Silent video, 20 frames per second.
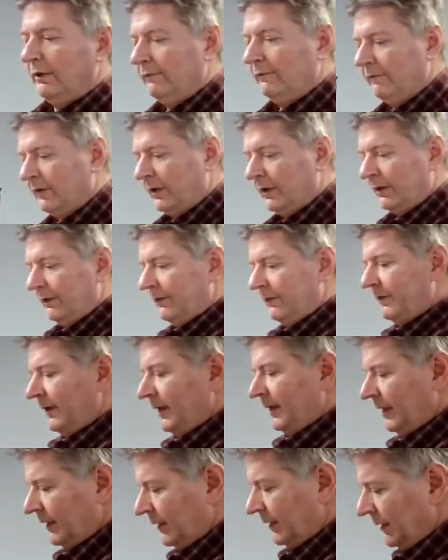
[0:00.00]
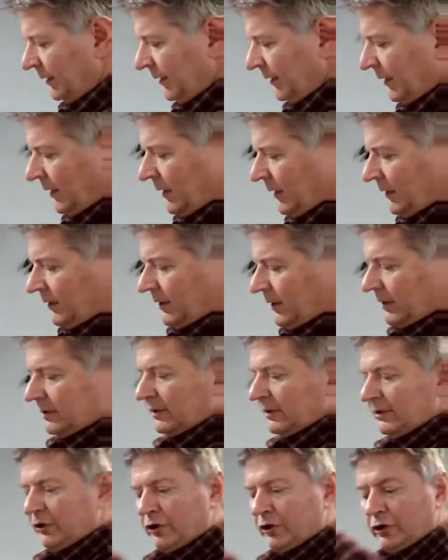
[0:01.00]
a fun thing.
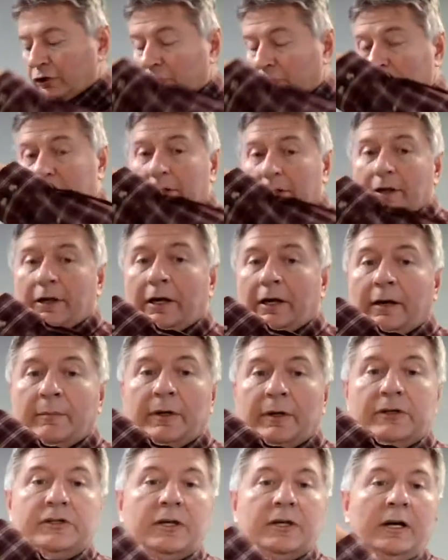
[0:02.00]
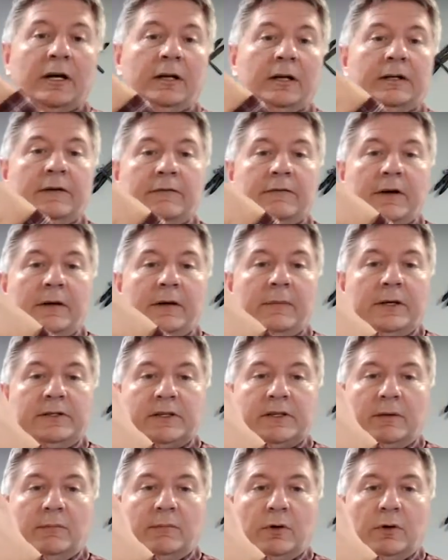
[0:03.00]
You could do an different image on